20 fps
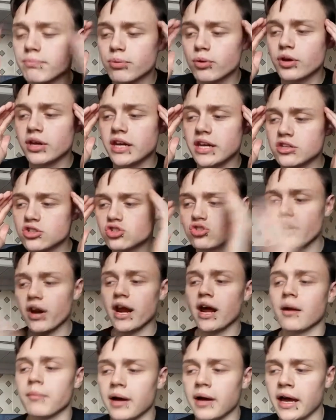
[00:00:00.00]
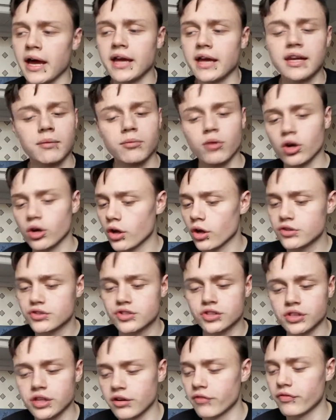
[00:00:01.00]
I'm putting it straight out my head. I'm not
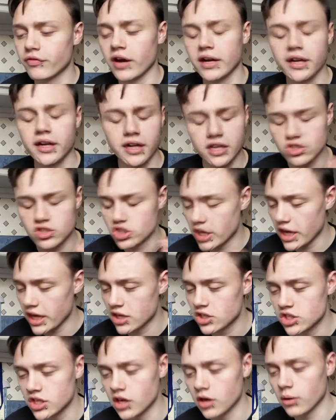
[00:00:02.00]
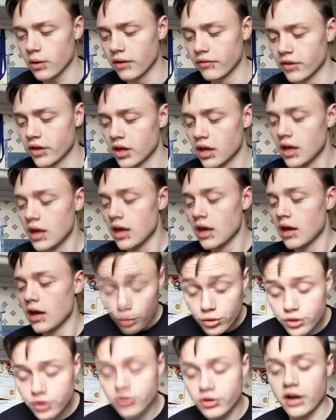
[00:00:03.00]
constantly refining it, changing it, or whatever.
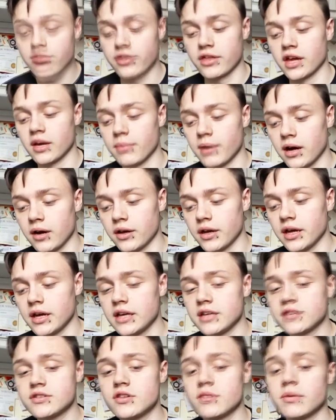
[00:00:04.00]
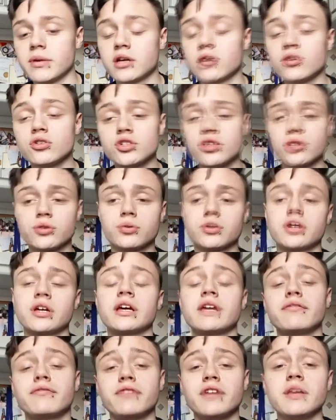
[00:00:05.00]
Other great thing about it is that because you
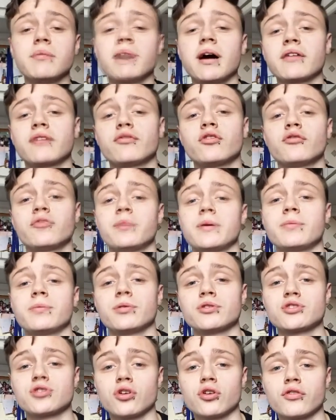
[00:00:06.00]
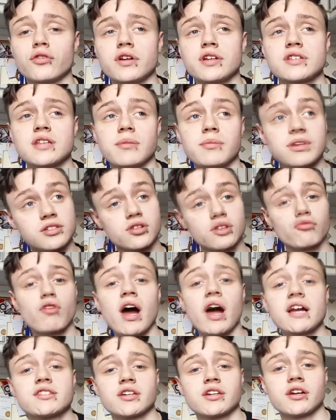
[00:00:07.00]
can give feedback for people's stories, that means the
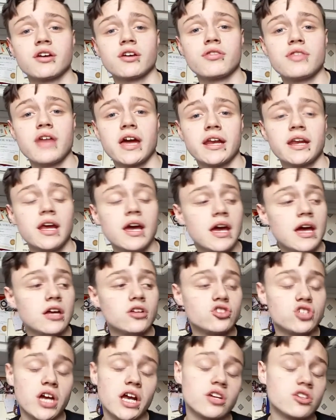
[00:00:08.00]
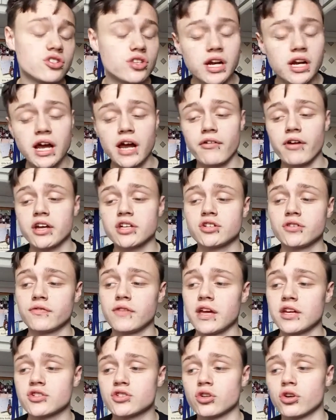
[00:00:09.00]
writer can then change the direction of
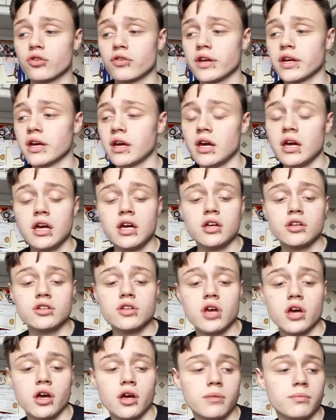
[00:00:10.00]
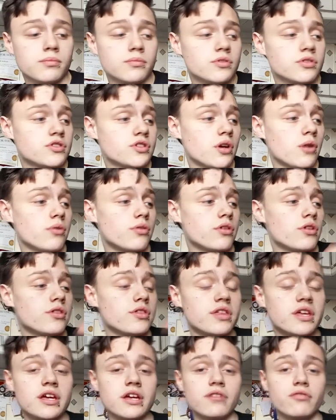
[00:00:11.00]
their story. So that
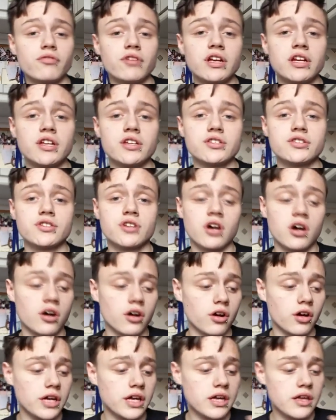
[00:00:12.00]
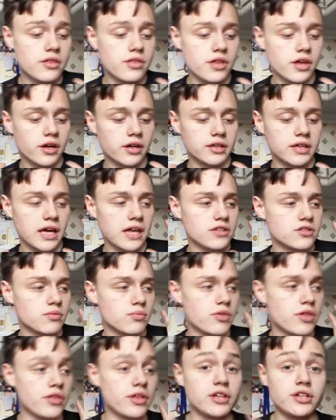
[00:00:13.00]
the readers are either getting
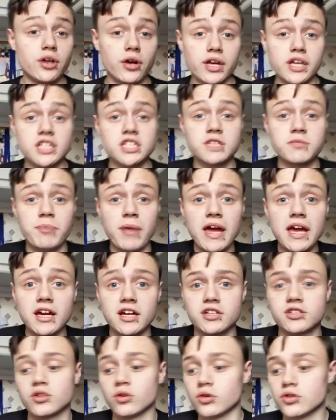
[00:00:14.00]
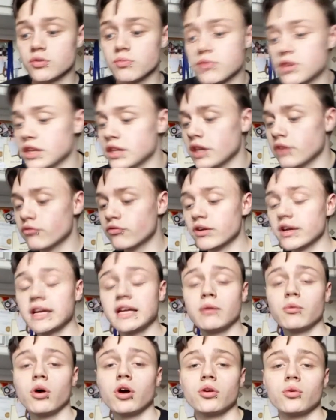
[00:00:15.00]
something they don't expect or something they
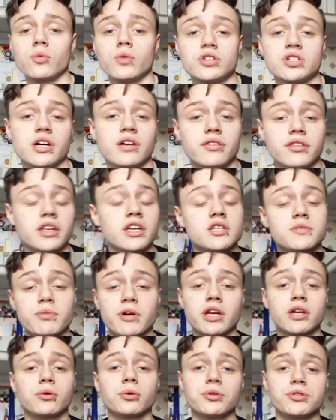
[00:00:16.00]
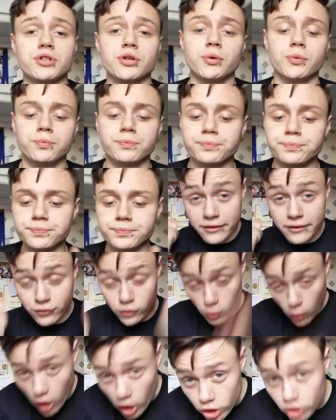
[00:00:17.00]
really want, which I think is pretty cool too.
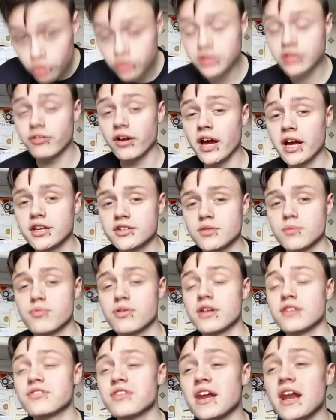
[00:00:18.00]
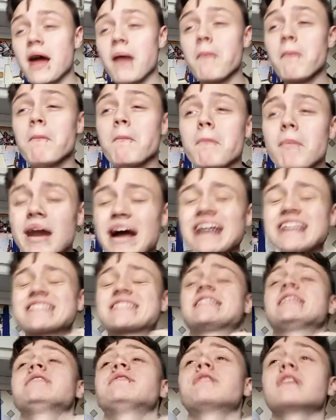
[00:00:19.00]
If you are currently writing something, then I
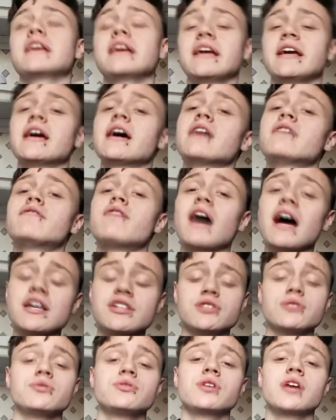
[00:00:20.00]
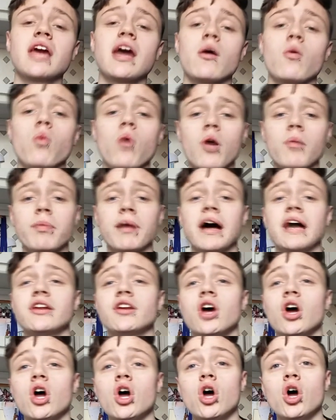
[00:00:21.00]
massively advise you to get
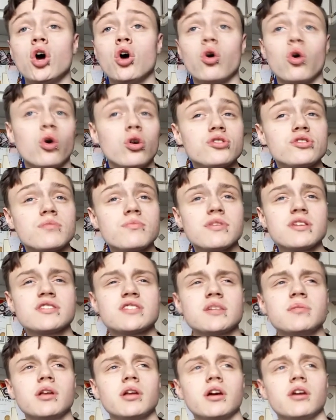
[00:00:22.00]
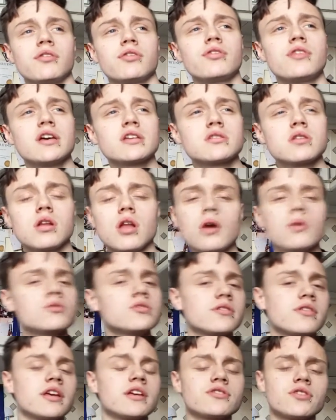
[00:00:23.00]
Wattpad or something similar. There's
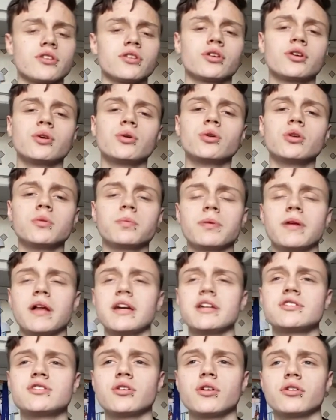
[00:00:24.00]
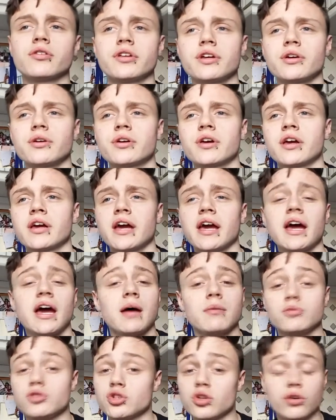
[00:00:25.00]
loads of things on the Google Play Store that you can
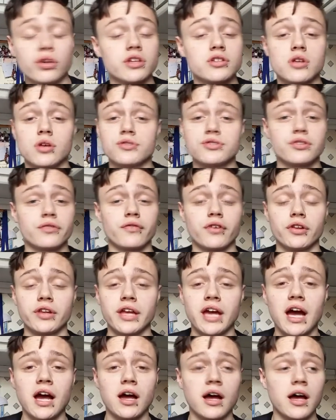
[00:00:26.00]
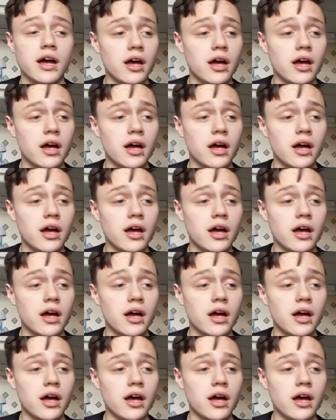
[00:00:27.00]
get. I'm sure there's loads of stuff on the